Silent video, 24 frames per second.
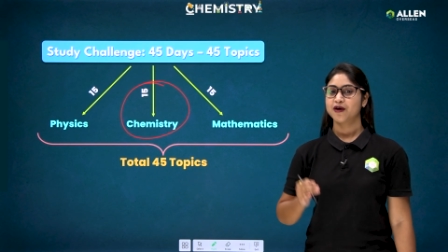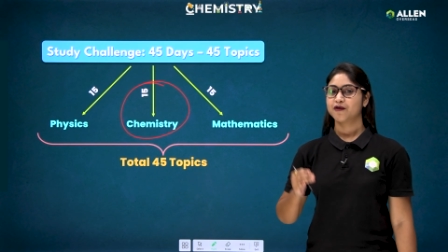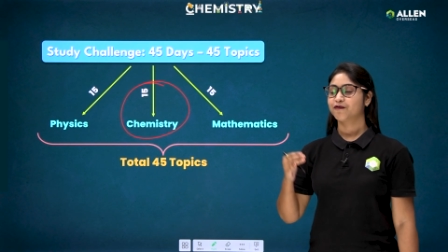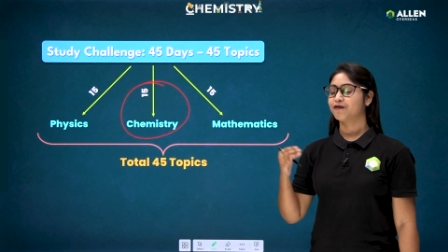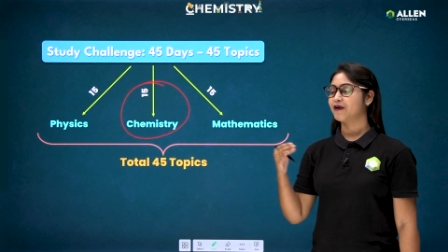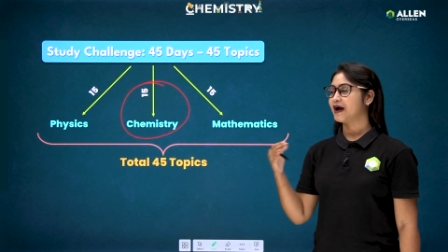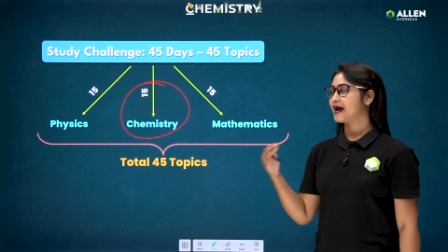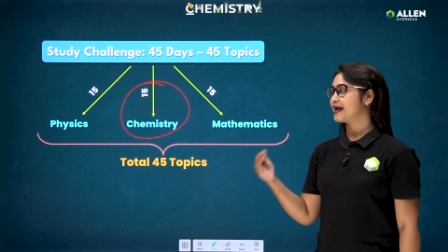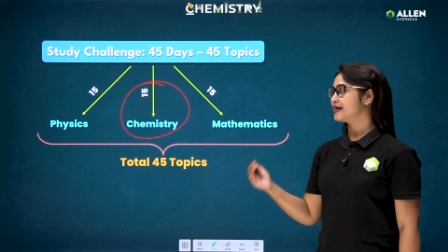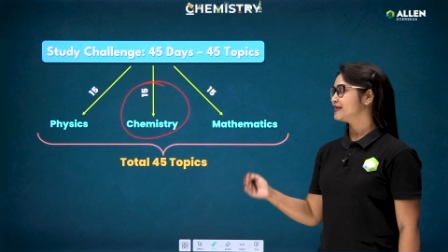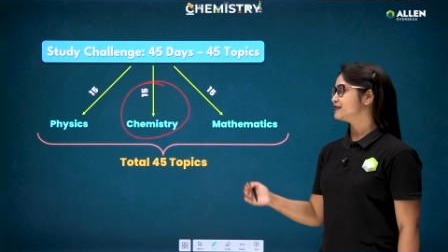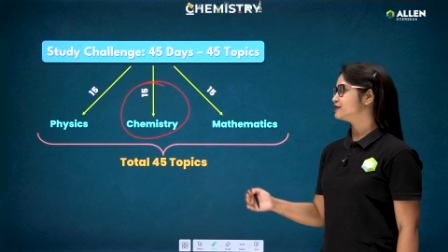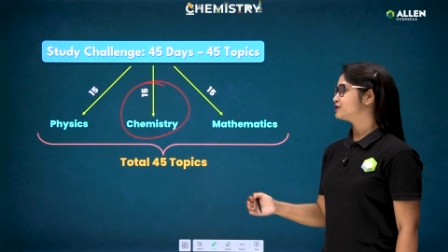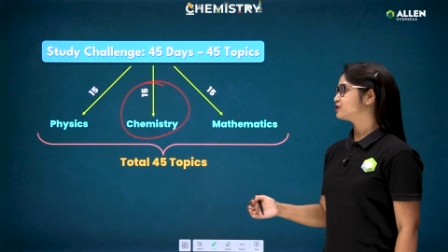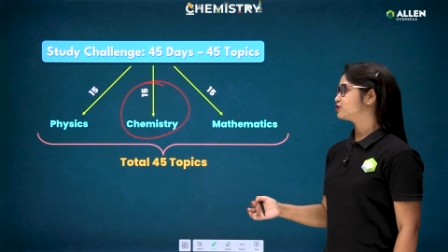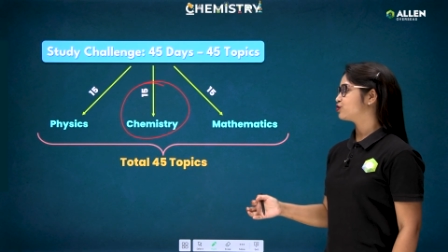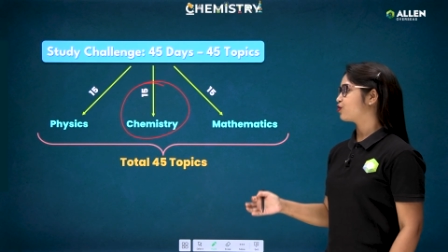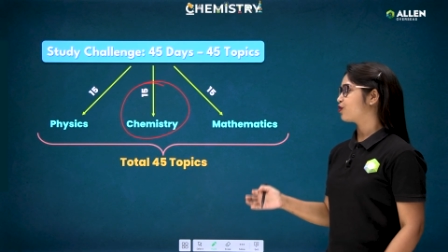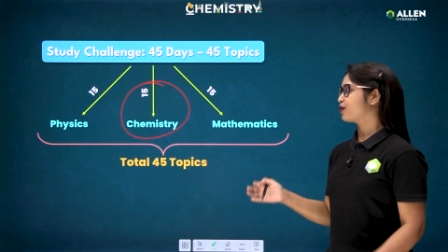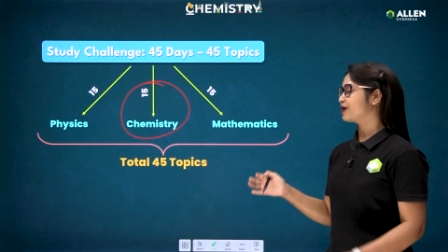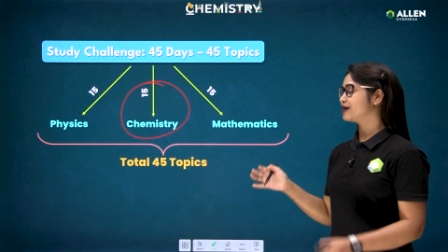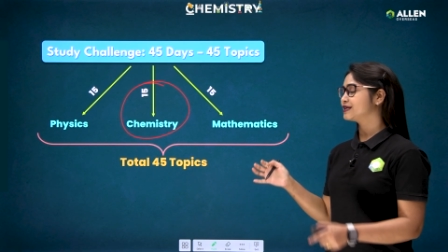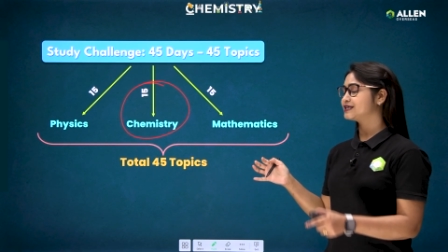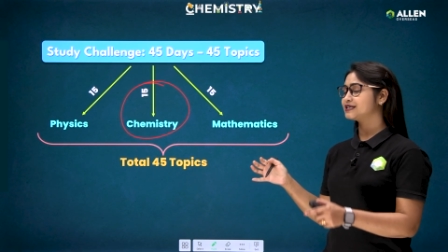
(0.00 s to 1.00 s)
Fine,
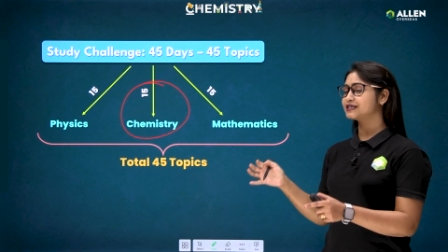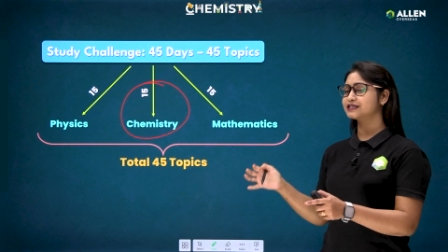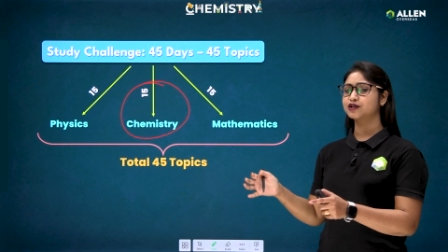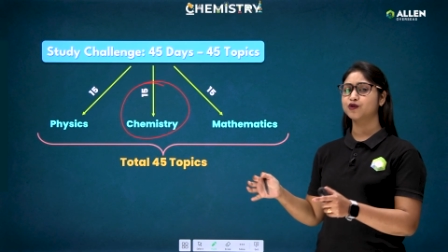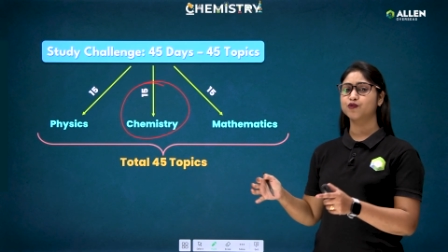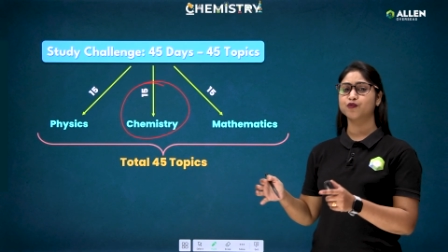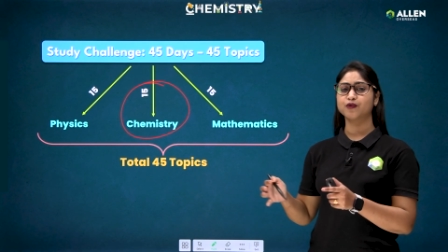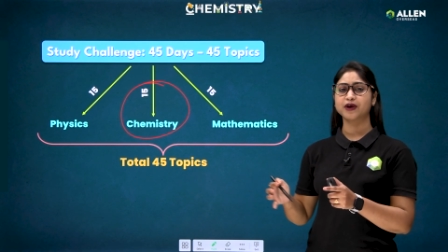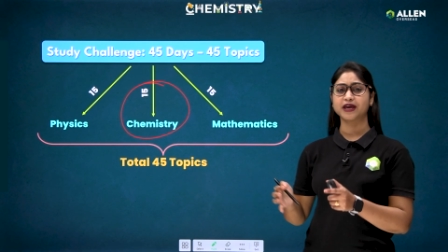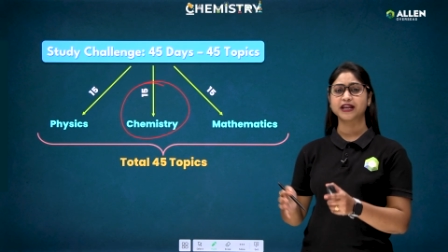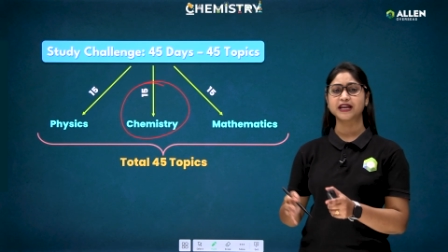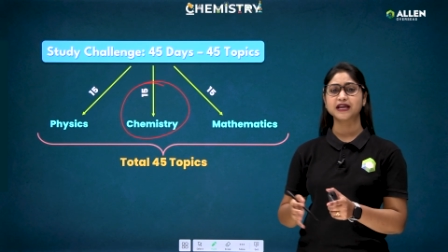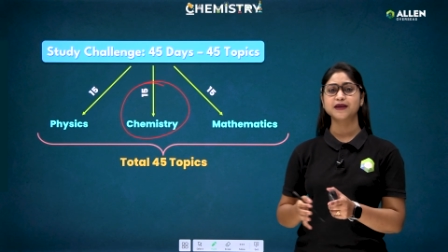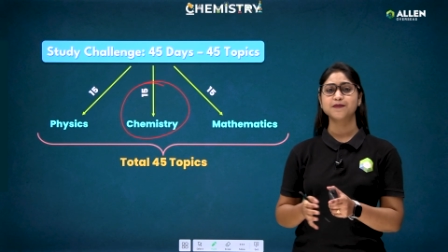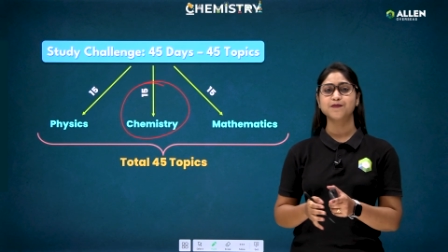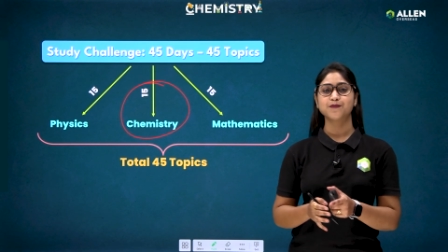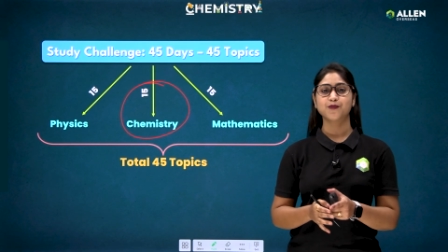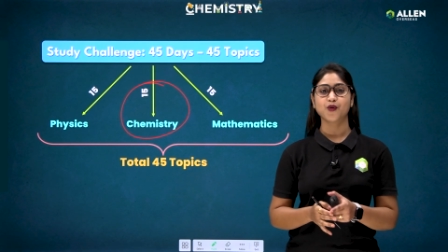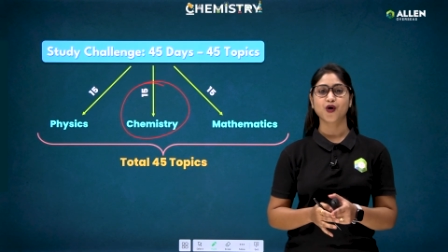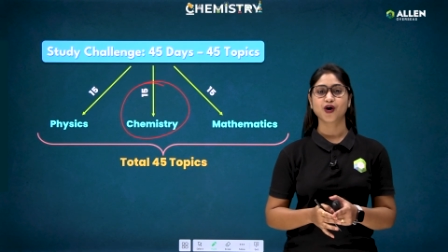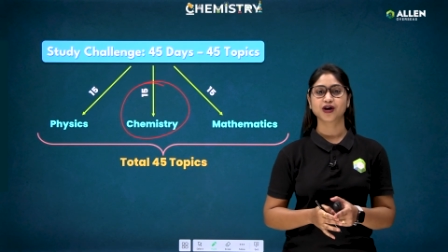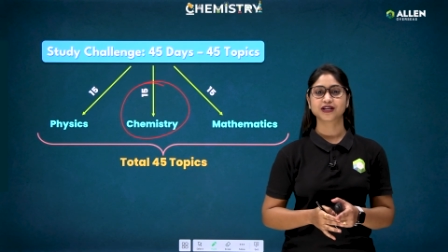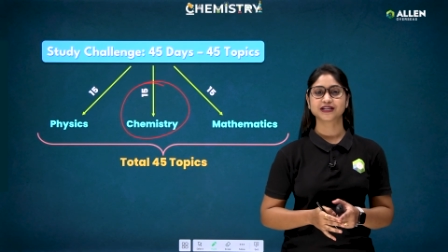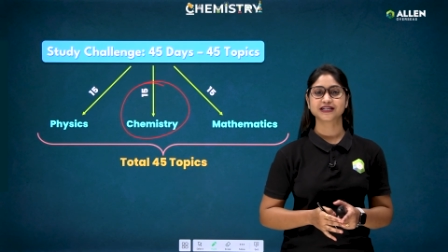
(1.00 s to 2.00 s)
so it is a very
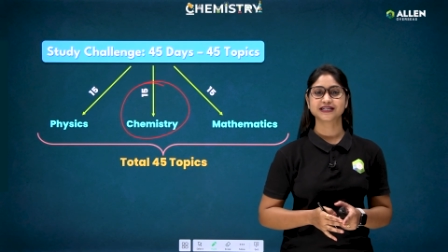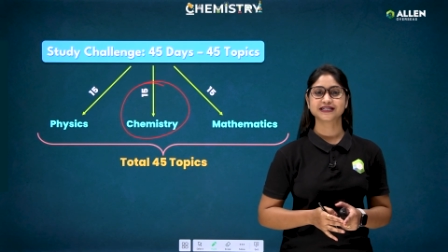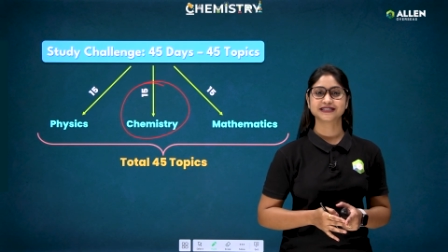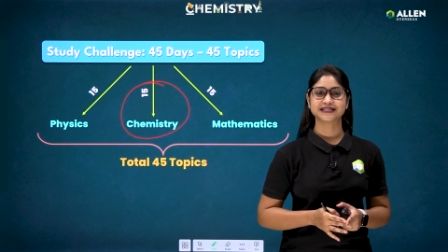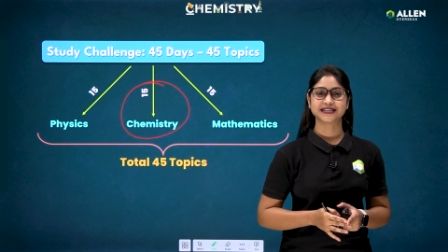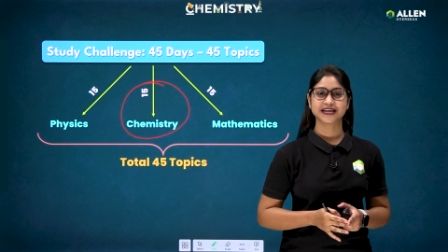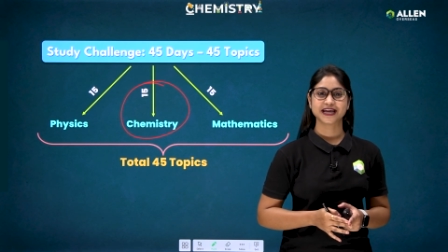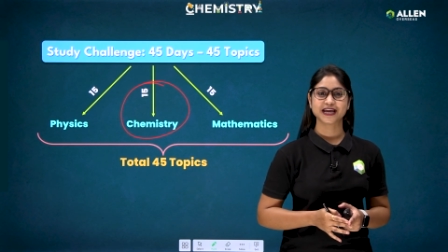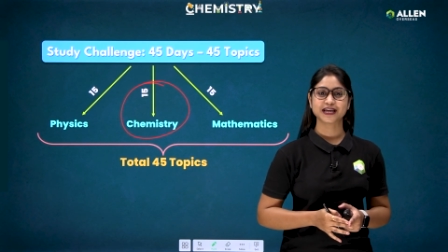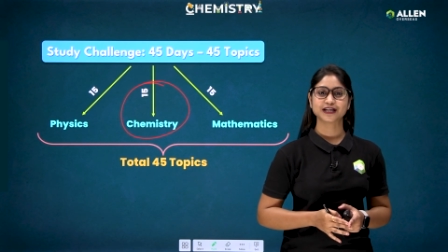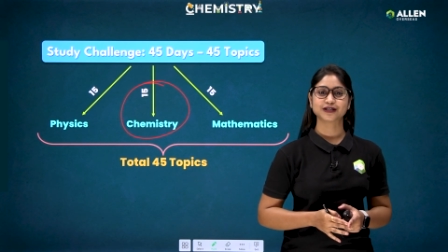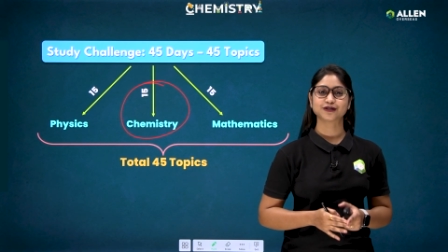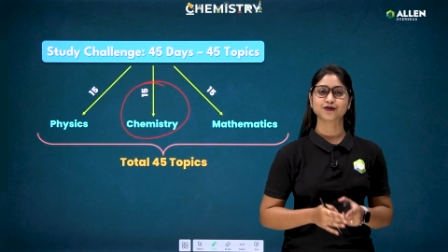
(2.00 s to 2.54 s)
important day